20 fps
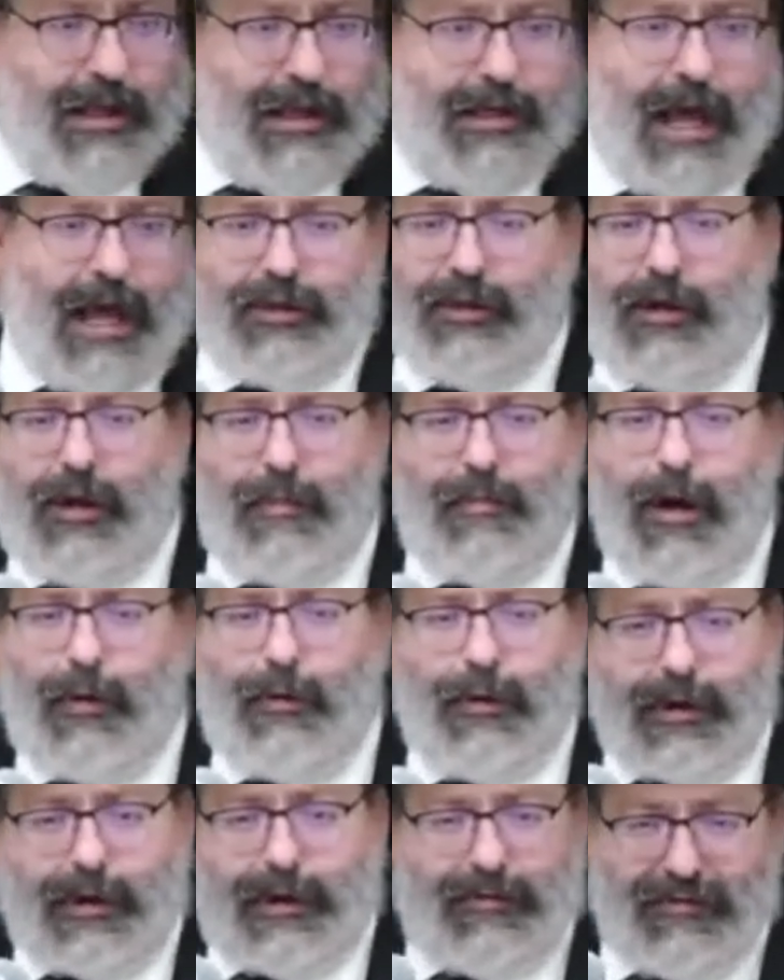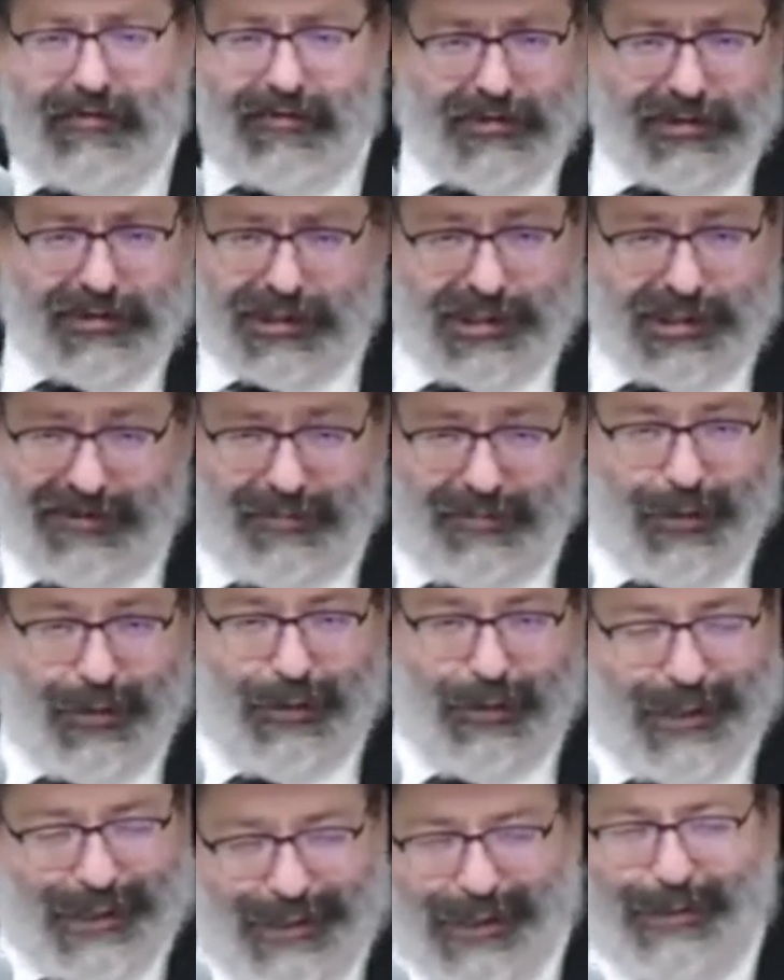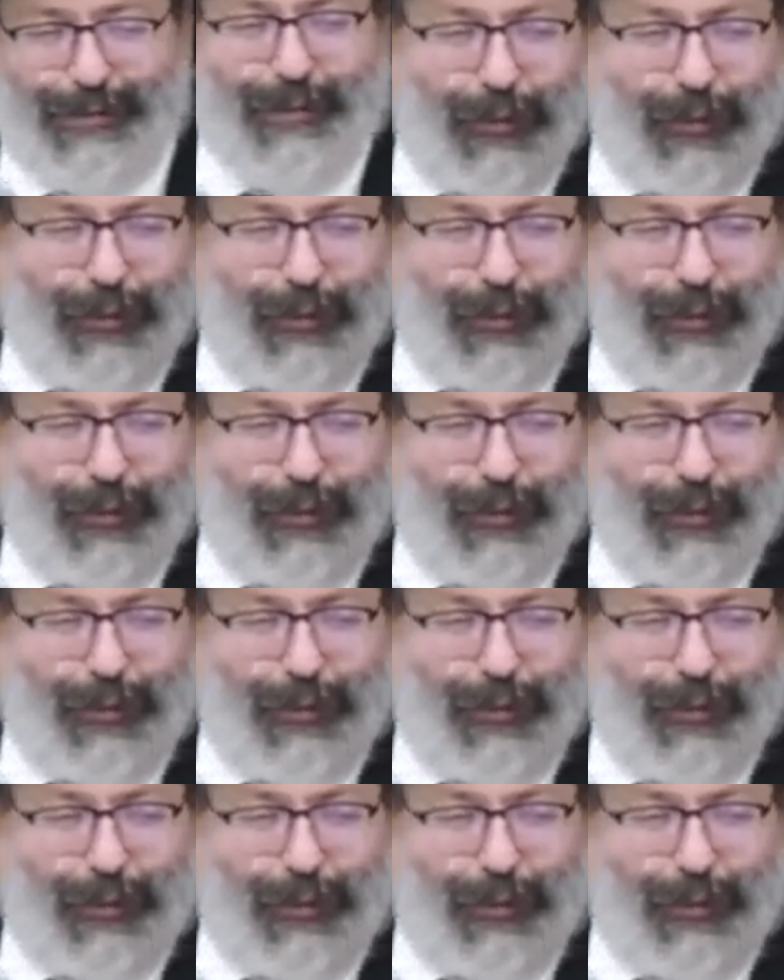not the American versions of Buddhism,